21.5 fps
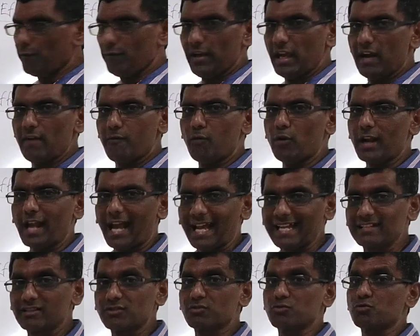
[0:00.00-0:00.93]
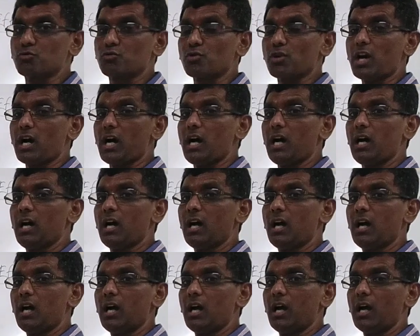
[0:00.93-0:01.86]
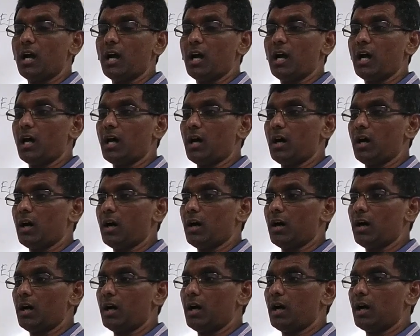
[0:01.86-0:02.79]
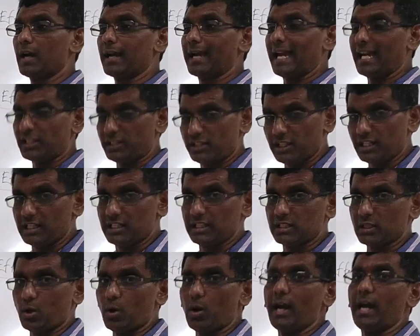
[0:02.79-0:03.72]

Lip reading: we have an extra gadgets or